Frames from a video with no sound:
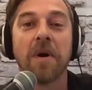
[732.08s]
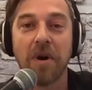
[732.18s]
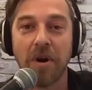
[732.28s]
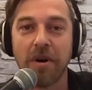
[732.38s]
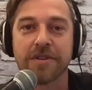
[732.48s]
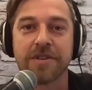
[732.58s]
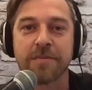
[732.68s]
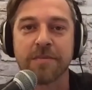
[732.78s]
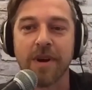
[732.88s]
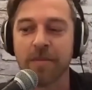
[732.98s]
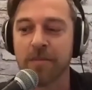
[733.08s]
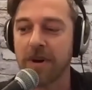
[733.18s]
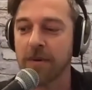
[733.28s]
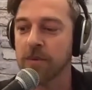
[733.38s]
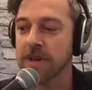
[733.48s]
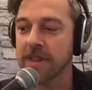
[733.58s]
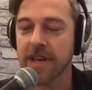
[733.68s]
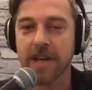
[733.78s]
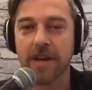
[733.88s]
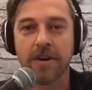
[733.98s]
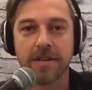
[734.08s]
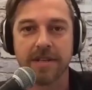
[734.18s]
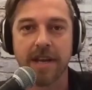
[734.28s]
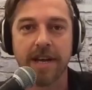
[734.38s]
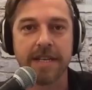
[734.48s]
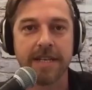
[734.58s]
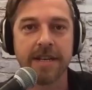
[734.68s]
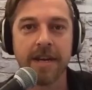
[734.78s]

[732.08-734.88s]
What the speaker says: Awesome. And what a worthy cause that is.